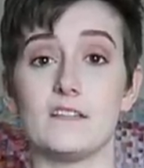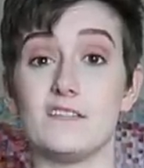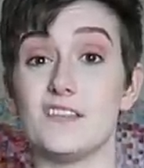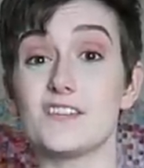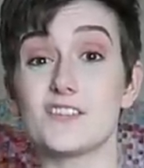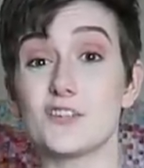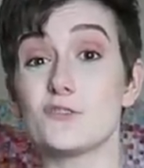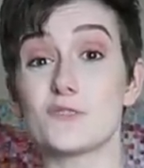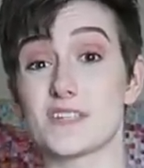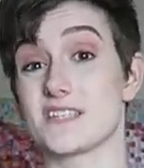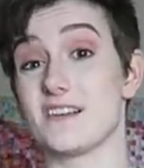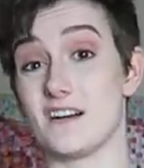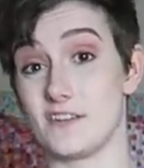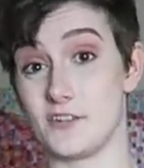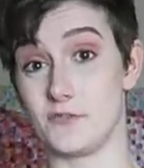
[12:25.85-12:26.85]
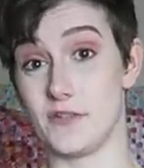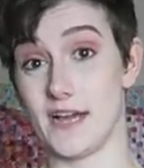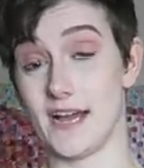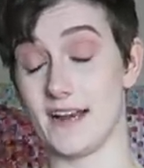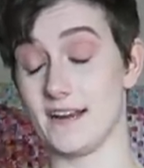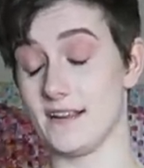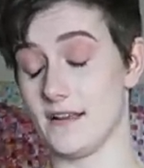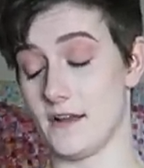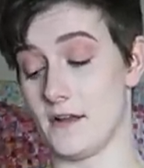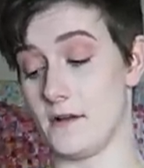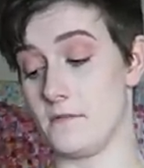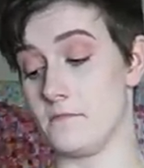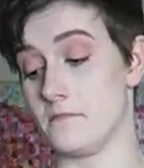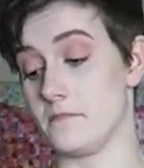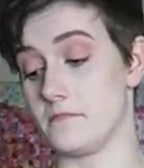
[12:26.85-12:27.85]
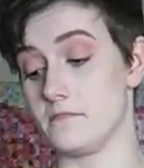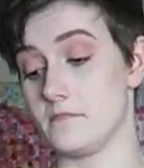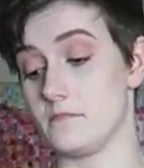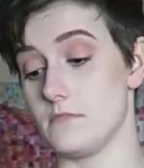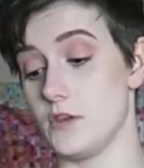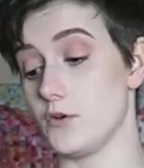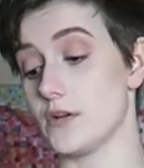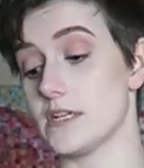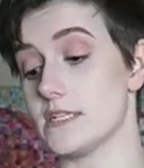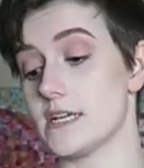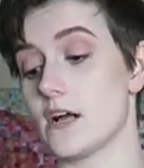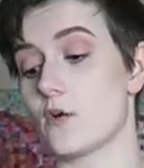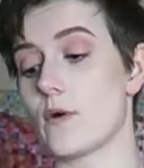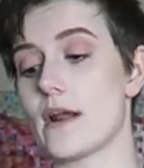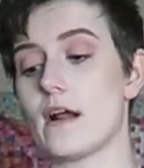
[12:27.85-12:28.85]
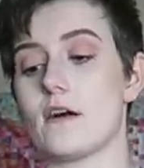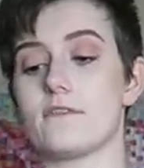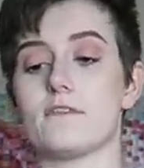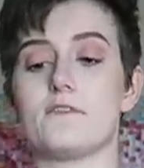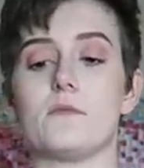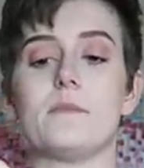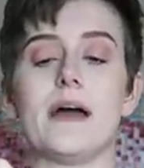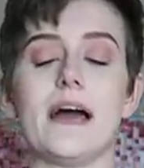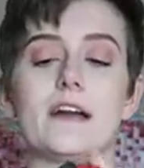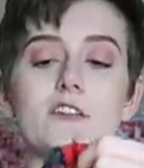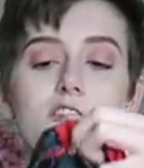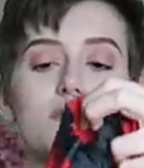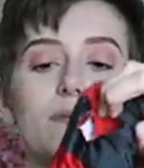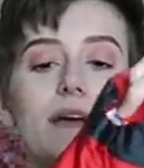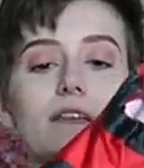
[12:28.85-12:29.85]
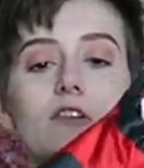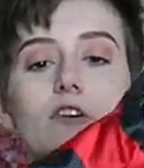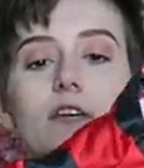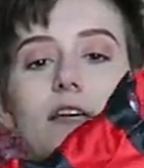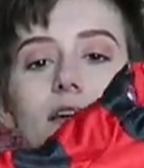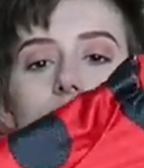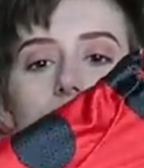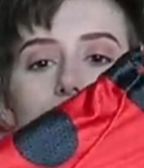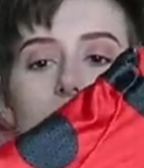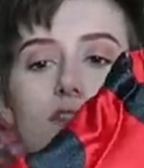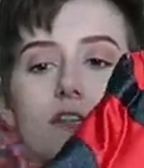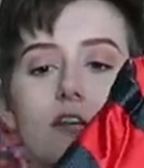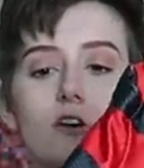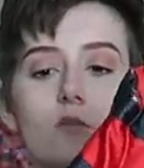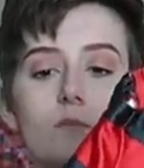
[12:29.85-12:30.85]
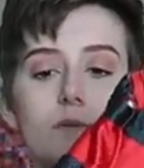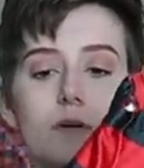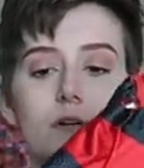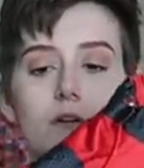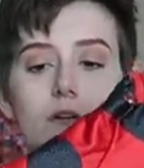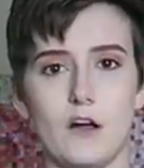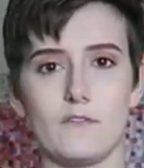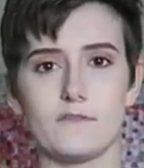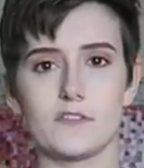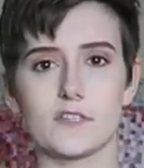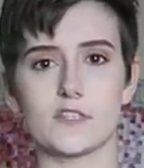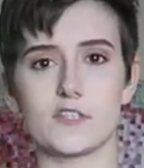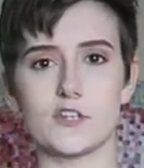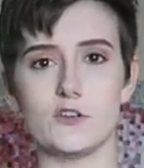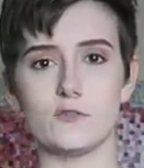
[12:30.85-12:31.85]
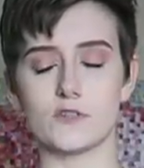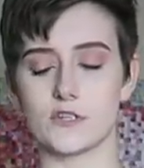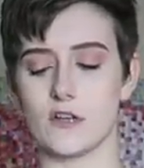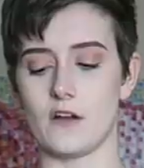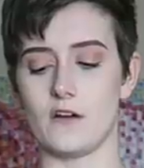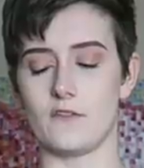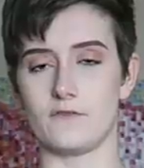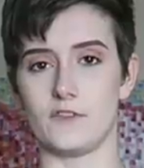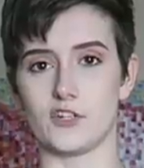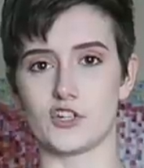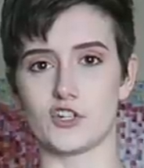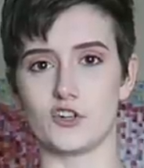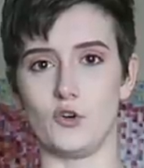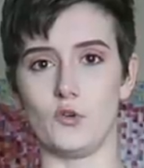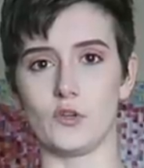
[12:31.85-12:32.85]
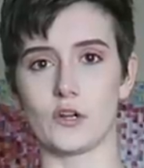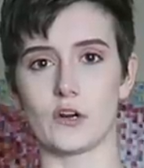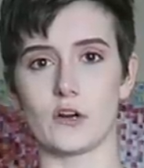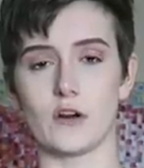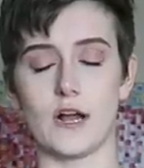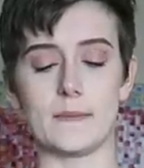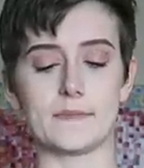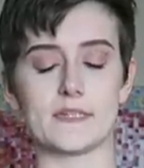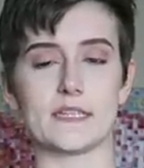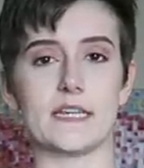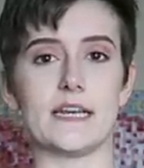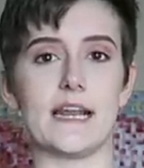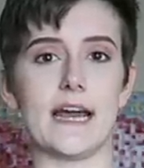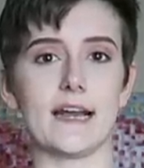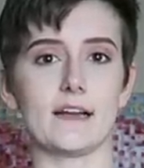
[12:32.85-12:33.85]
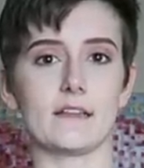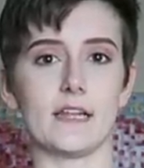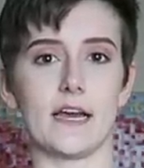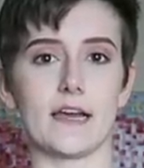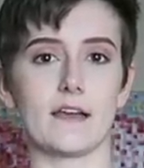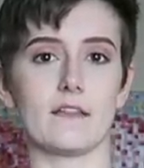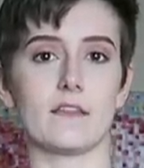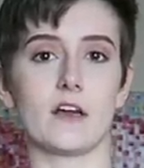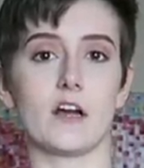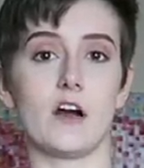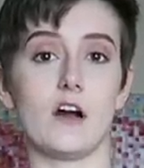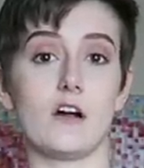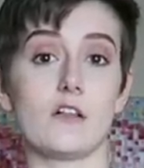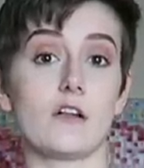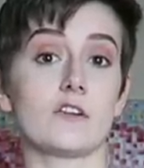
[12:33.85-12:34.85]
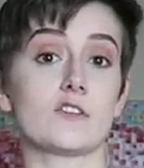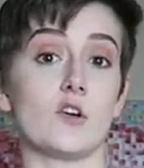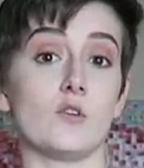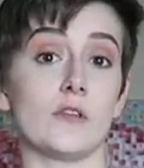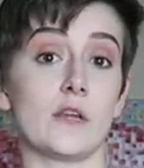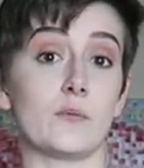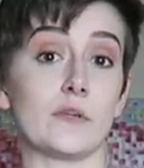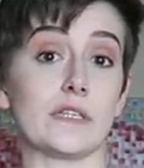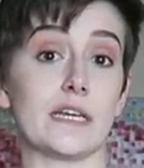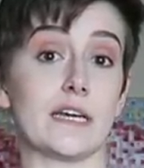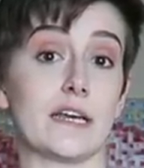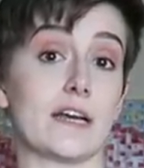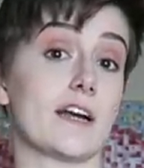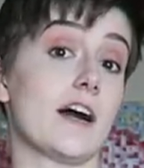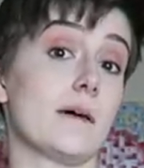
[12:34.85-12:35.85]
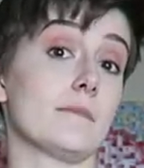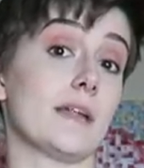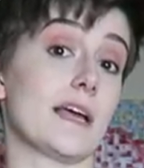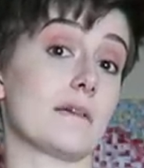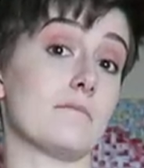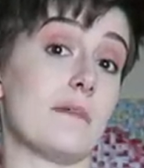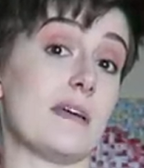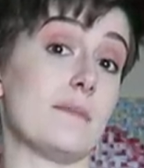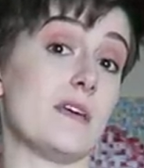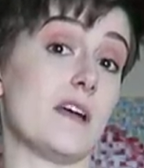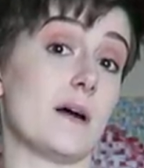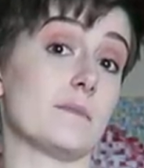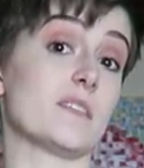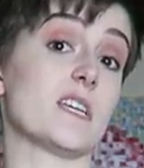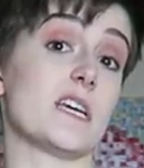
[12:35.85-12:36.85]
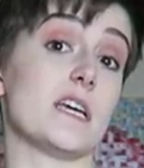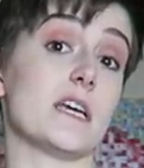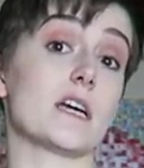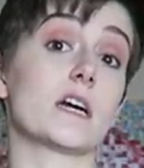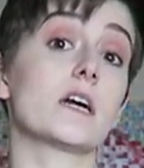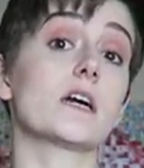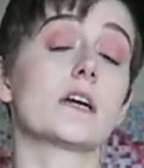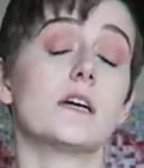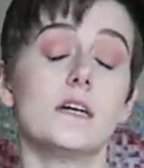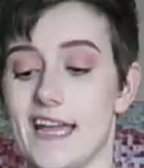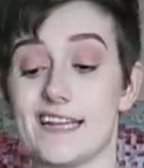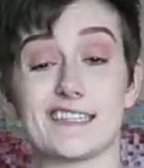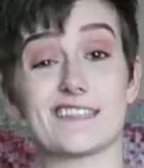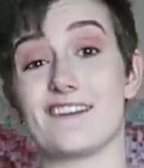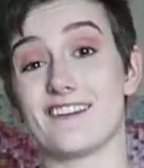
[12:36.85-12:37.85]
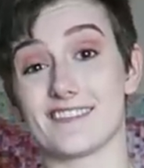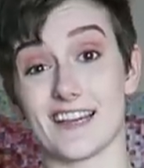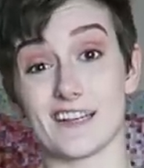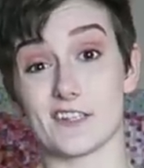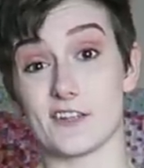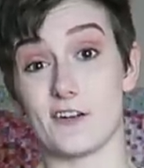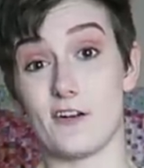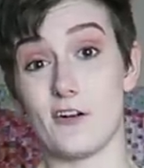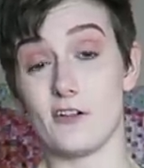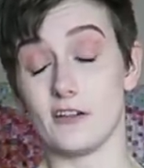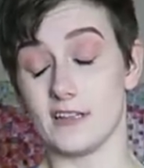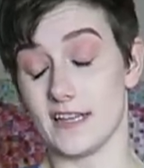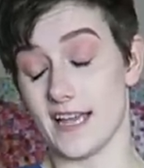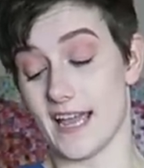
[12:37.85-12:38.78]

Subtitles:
This suit does not do that. You can tell right off of the bat just by looking at the slope of the suit, of the shoulder up to the neck, like the collar is only really gonna come like maybe up to here. It's not that tall.